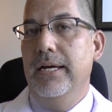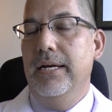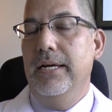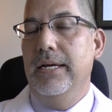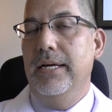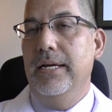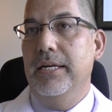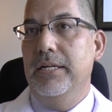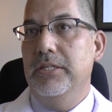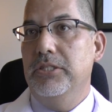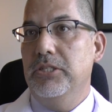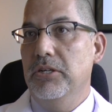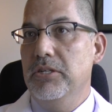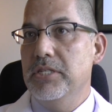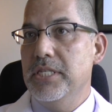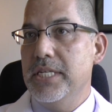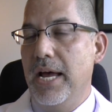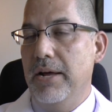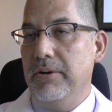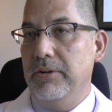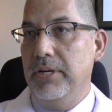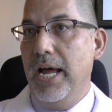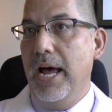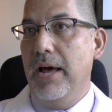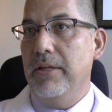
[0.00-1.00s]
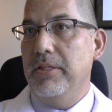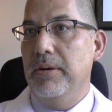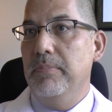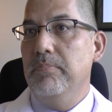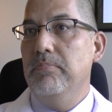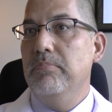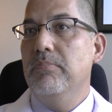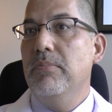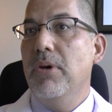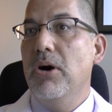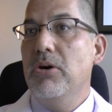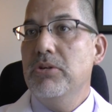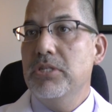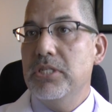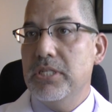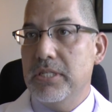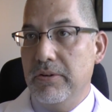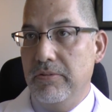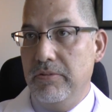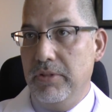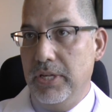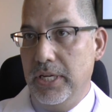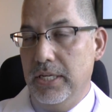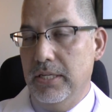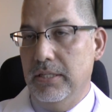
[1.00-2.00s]
It turns out now that most
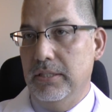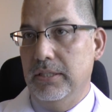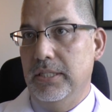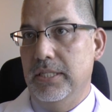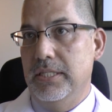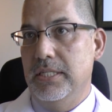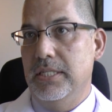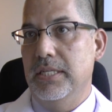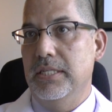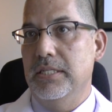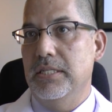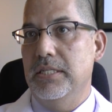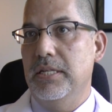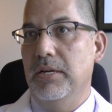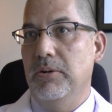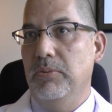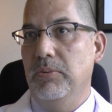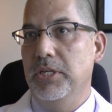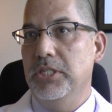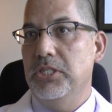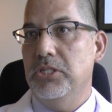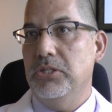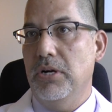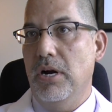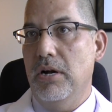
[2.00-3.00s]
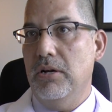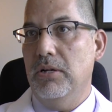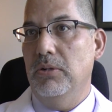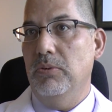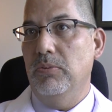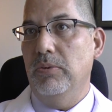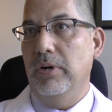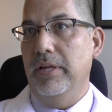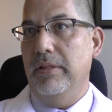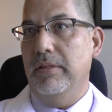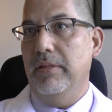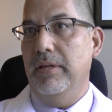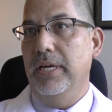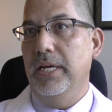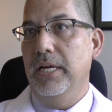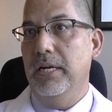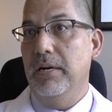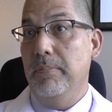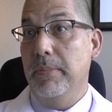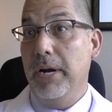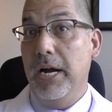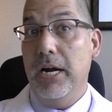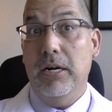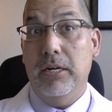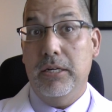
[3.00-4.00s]
of the illnesses that we struggle with, in
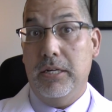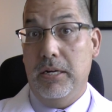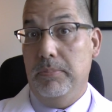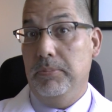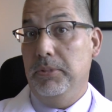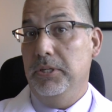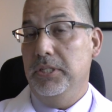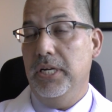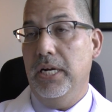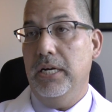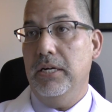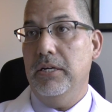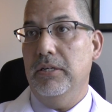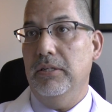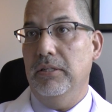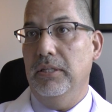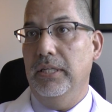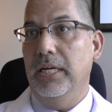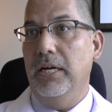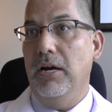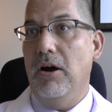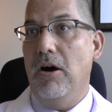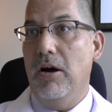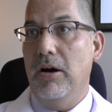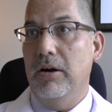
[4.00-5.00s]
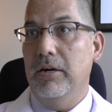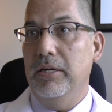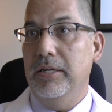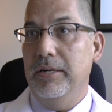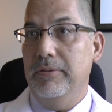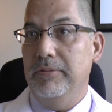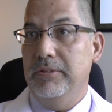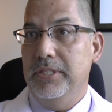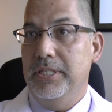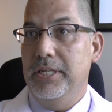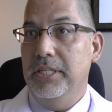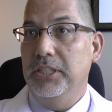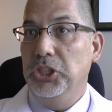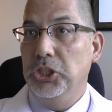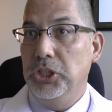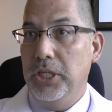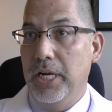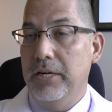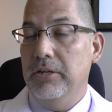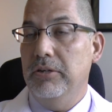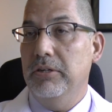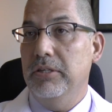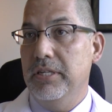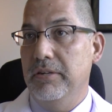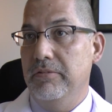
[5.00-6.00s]
America particularly, are
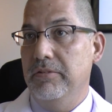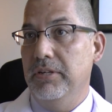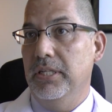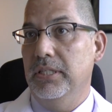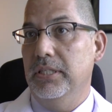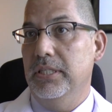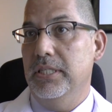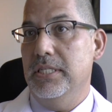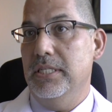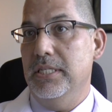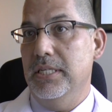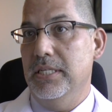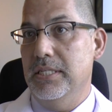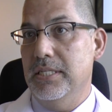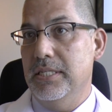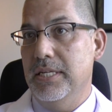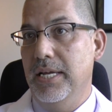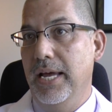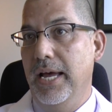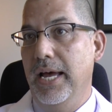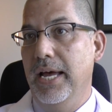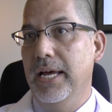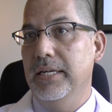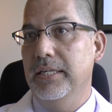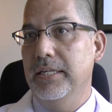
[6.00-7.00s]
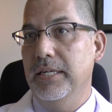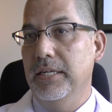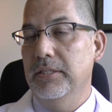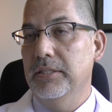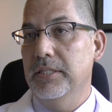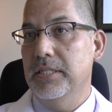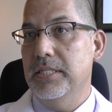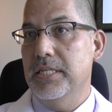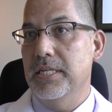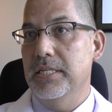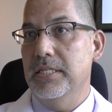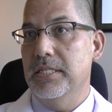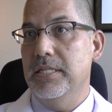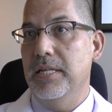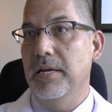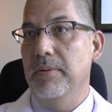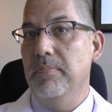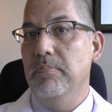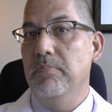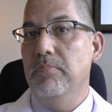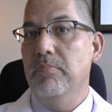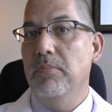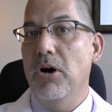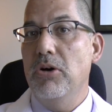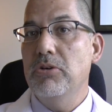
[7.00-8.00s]
degenerative illnesses, and illnesses that
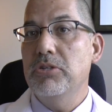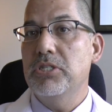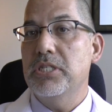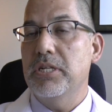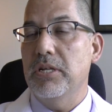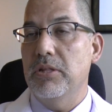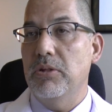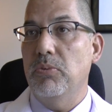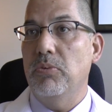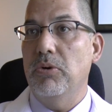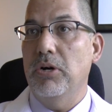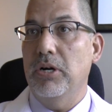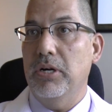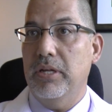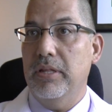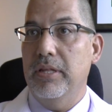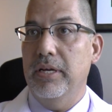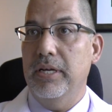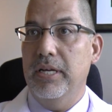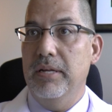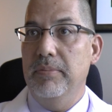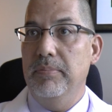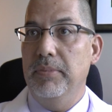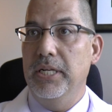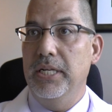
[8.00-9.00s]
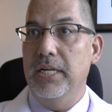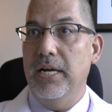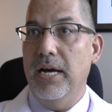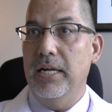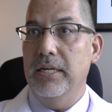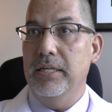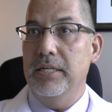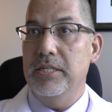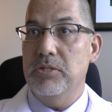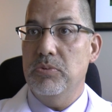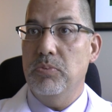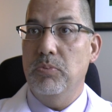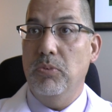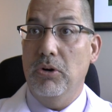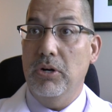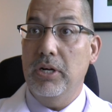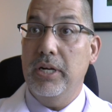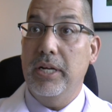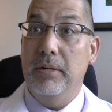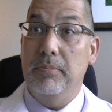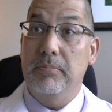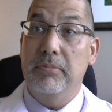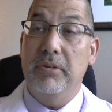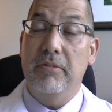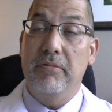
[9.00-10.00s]
most of the work that can be done is
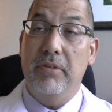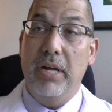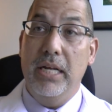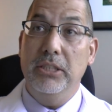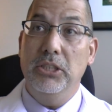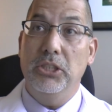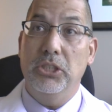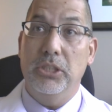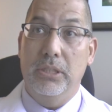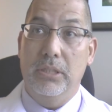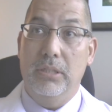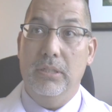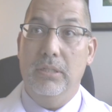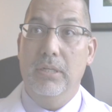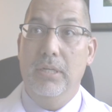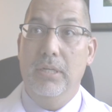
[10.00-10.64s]
work in prevention.